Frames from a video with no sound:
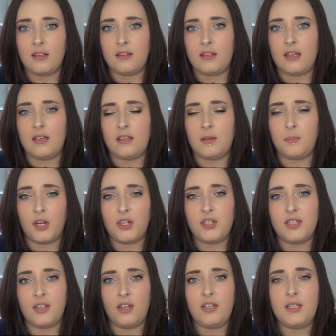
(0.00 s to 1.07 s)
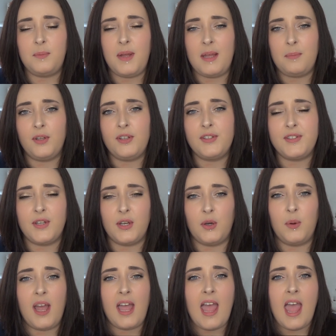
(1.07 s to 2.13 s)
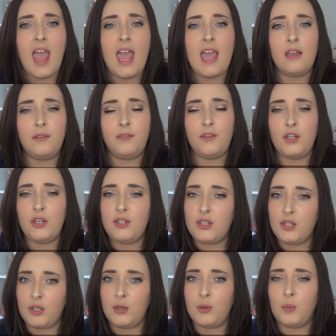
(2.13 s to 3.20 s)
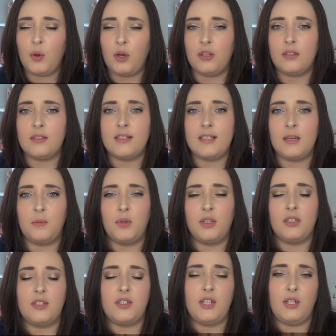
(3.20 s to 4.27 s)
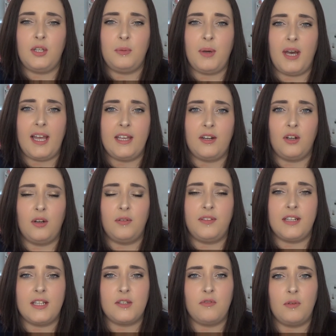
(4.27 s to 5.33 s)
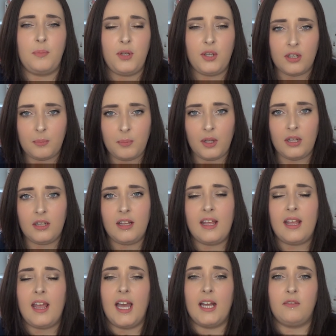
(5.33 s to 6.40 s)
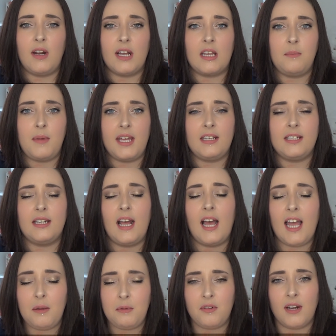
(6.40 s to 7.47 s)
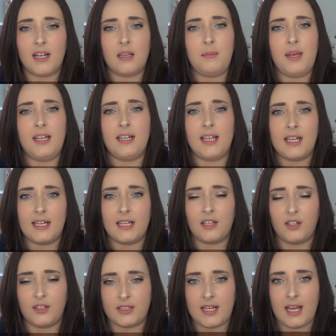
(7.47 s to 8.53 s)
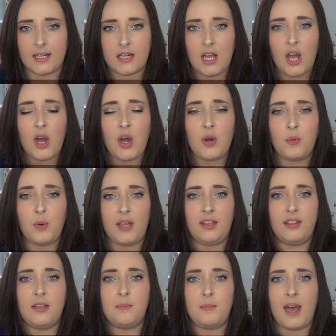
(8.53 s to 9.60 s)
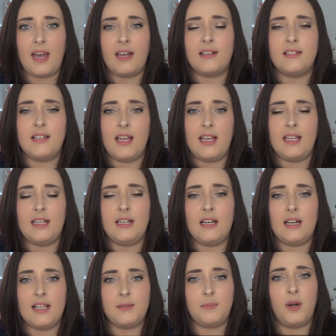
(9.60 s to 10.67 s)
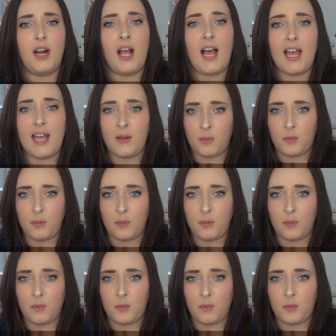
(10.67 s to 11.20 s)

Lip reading: the brushes out to people, so if you do want someone to buy it off that is reputable and recommended, I would recommend getting in contact with Max in Lisburn. I